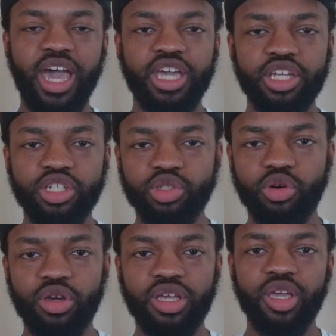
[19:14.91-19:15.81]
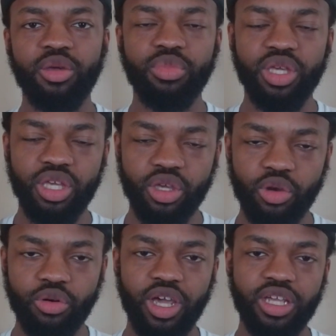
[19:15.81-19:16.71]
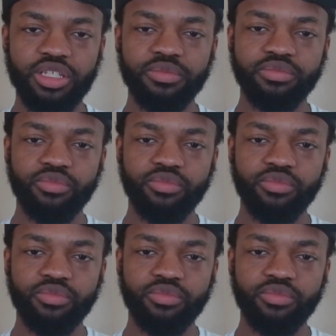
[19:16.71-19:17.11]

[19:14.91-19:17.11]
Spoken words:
I enjoy being great